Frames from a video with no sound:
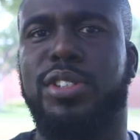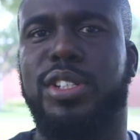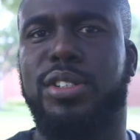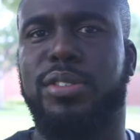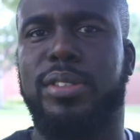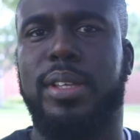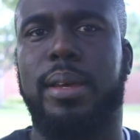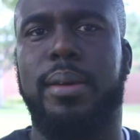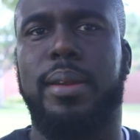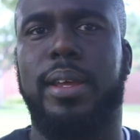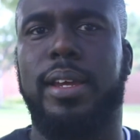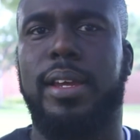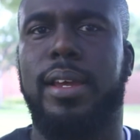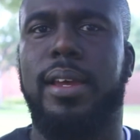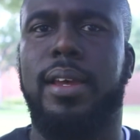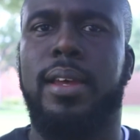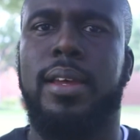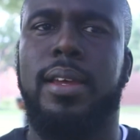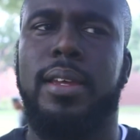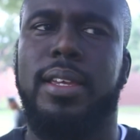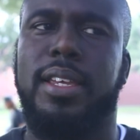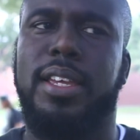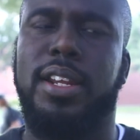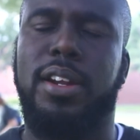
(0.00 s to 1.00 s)
She was able to
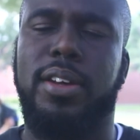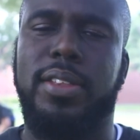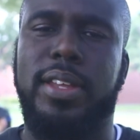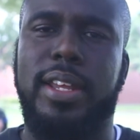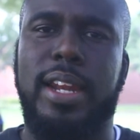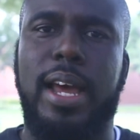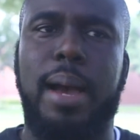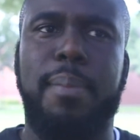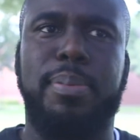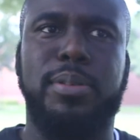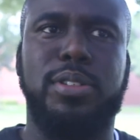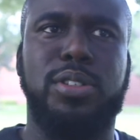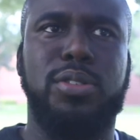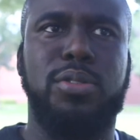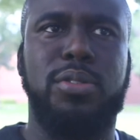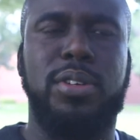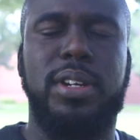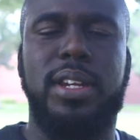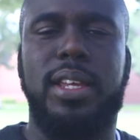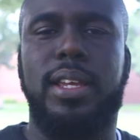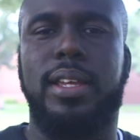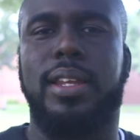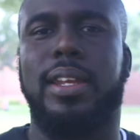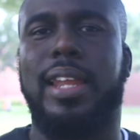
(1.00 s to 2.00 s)
get on that opportunity.